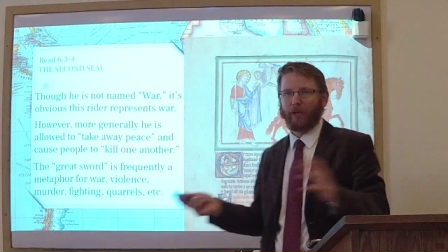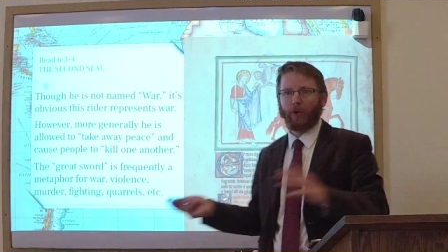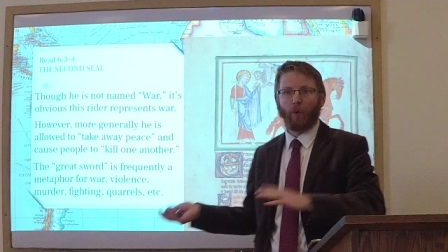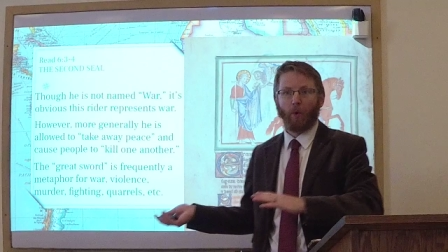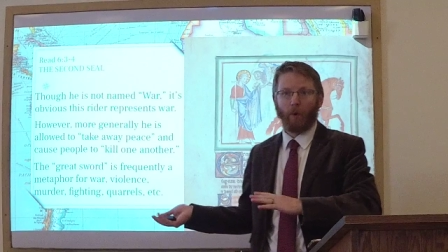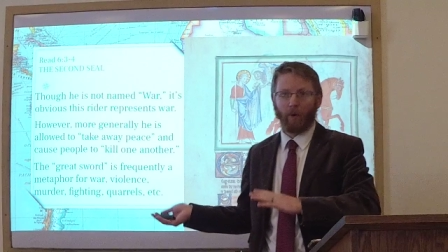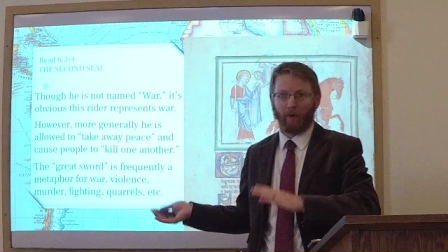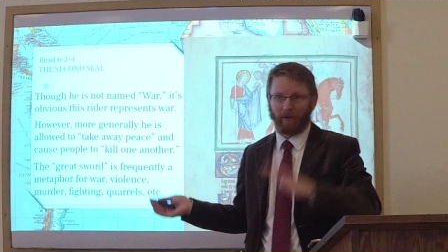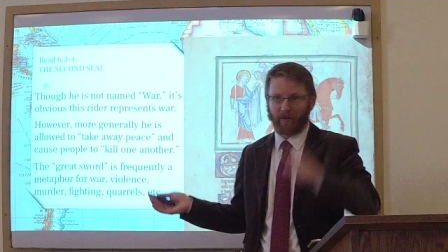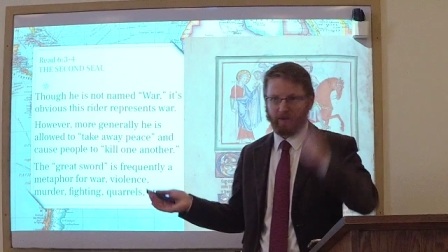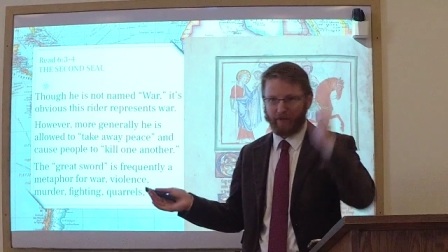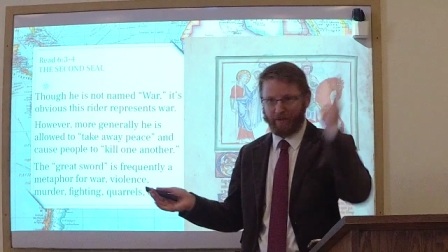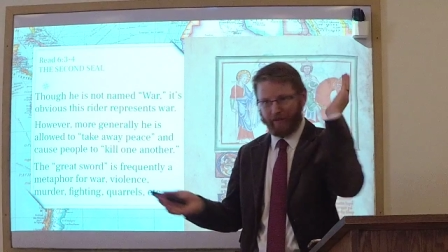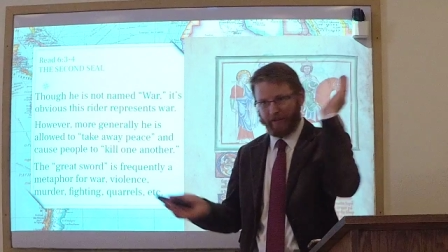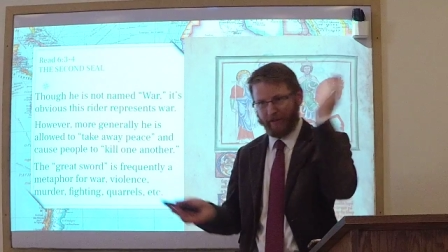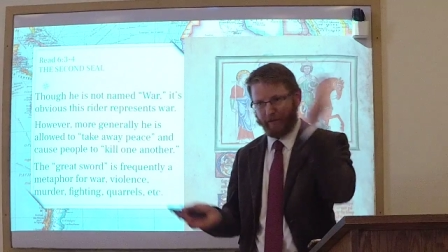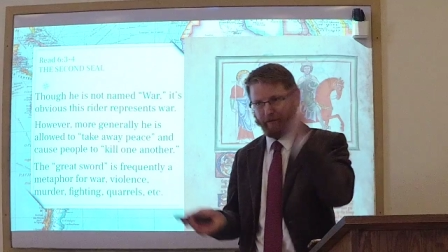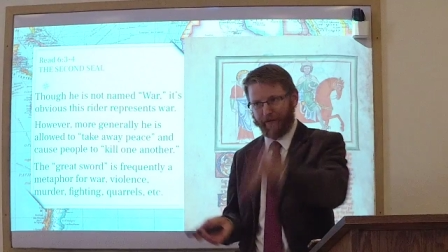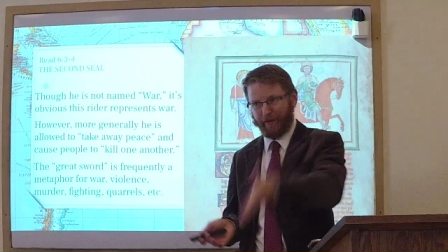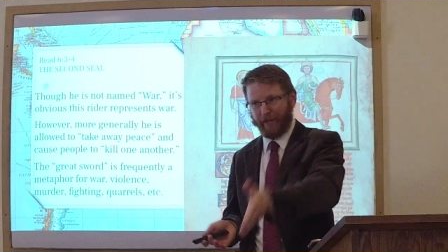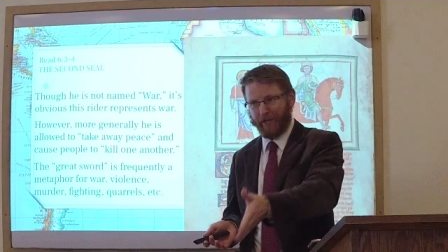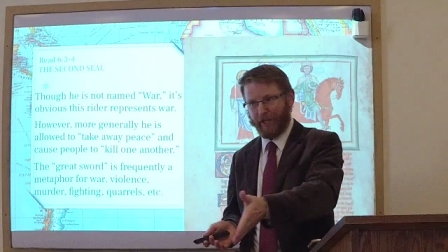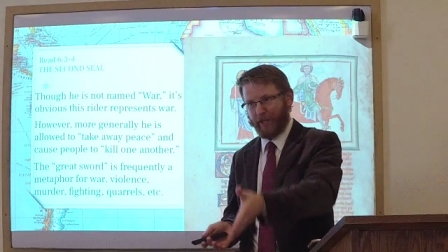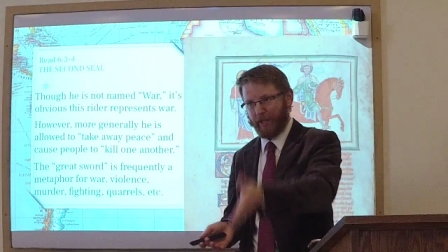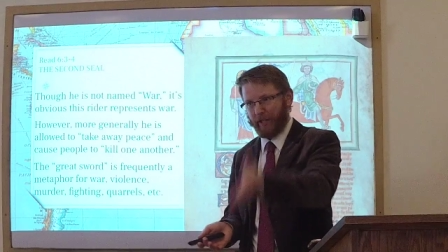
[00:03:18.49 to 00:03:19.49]
quarrels,
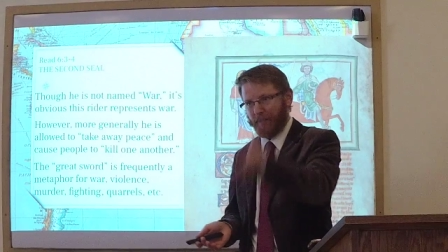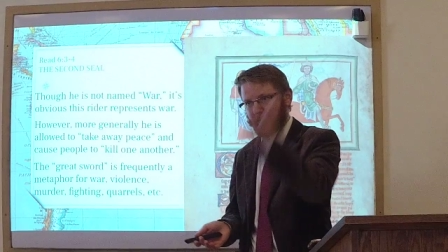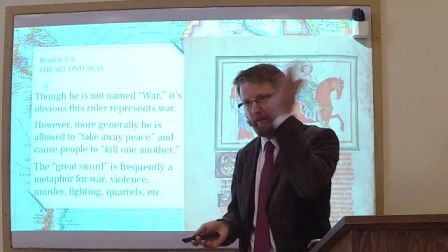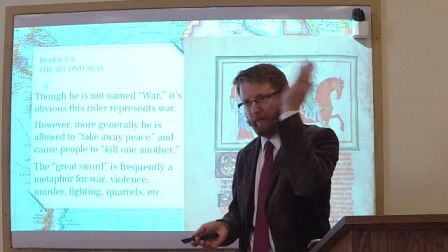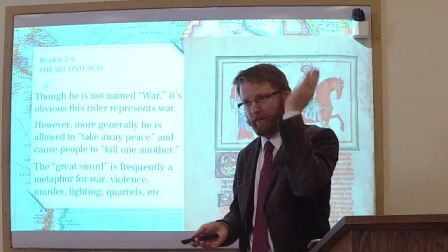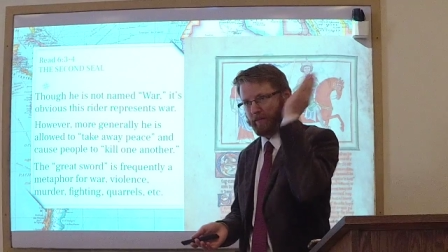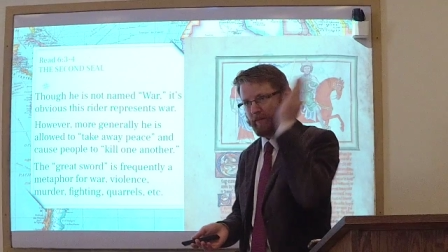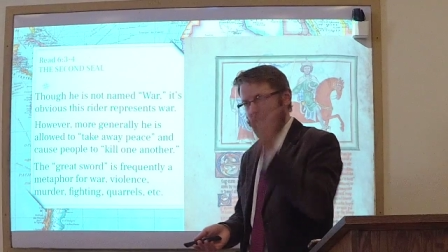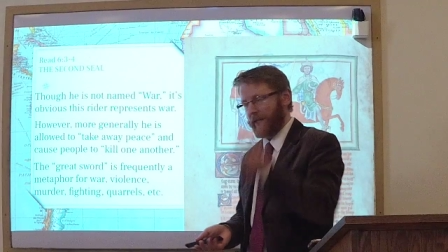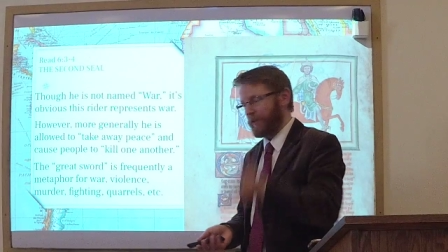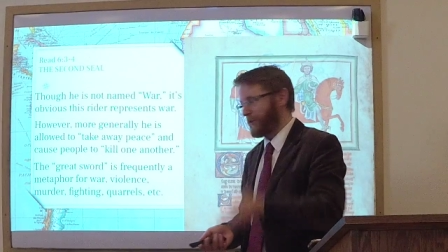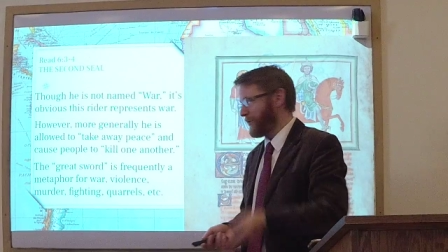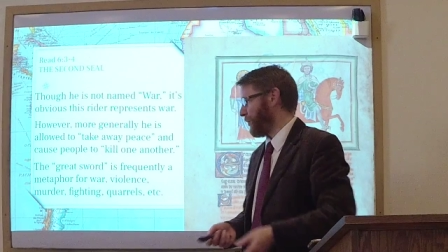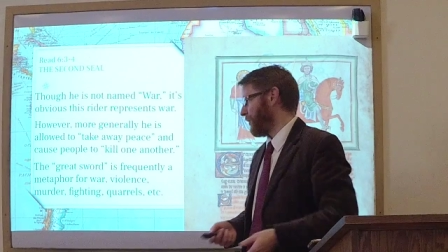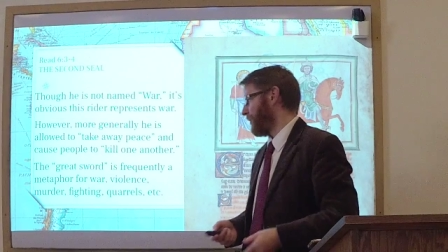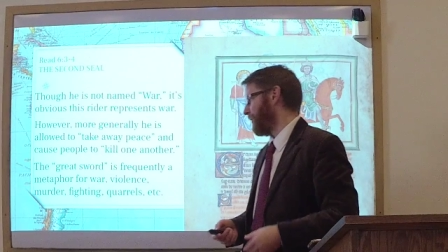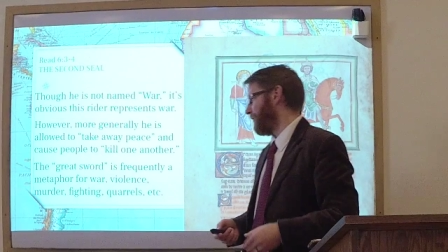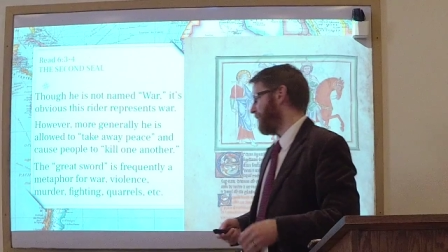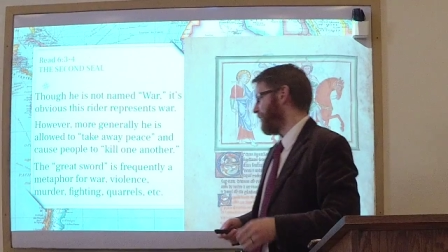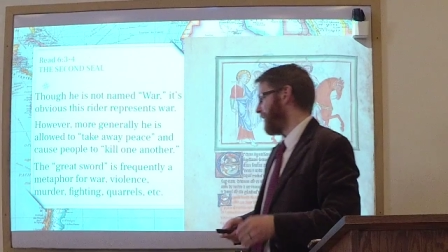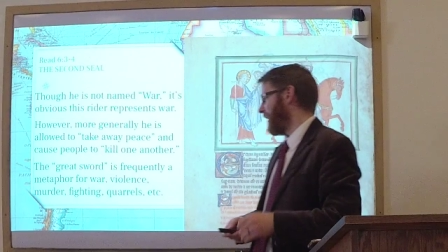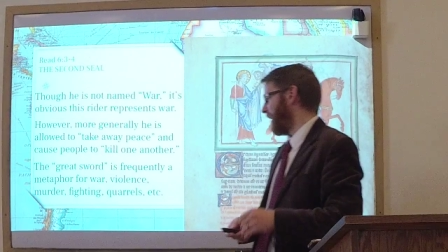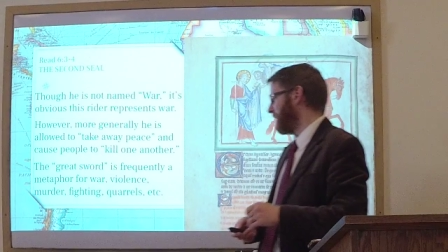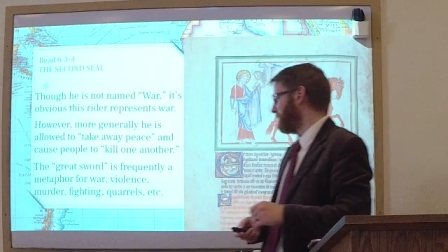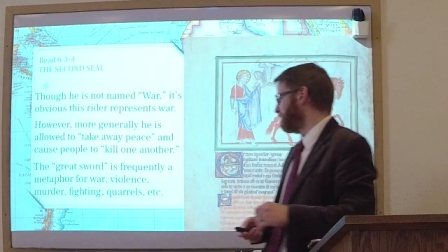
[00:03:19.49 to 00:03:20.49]
division, that sort
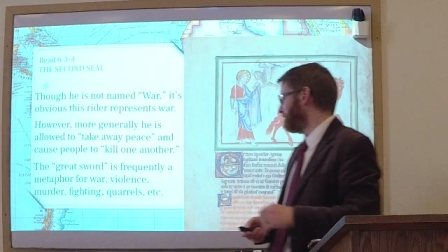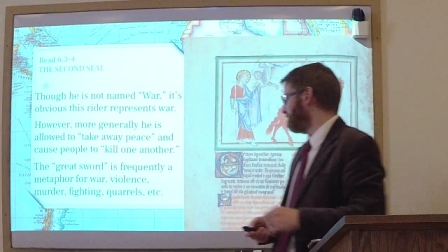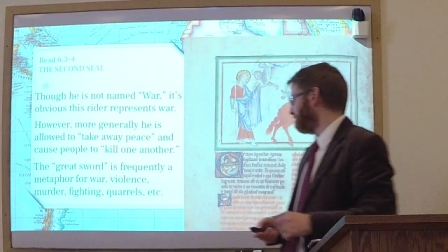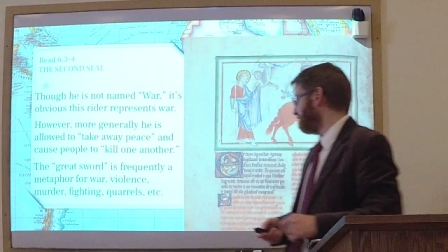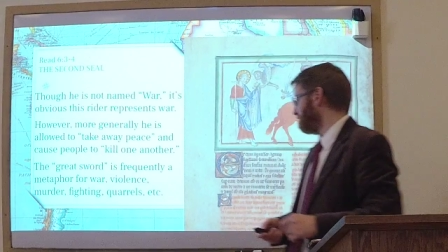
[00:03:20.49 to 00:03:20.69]
of thing.